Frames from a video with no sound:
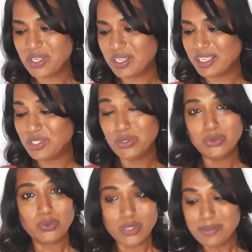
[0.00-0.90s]
you
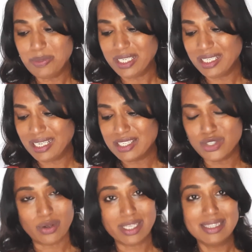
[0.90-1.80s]
would be
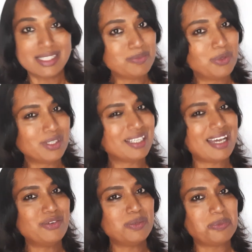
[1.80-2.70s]
enjoying this book
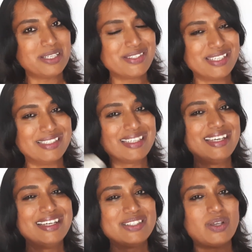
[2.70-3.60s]
100%.
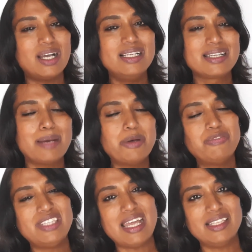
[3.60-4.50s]
So I'll come up
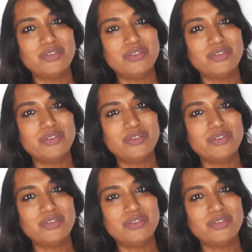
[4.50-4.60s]
with another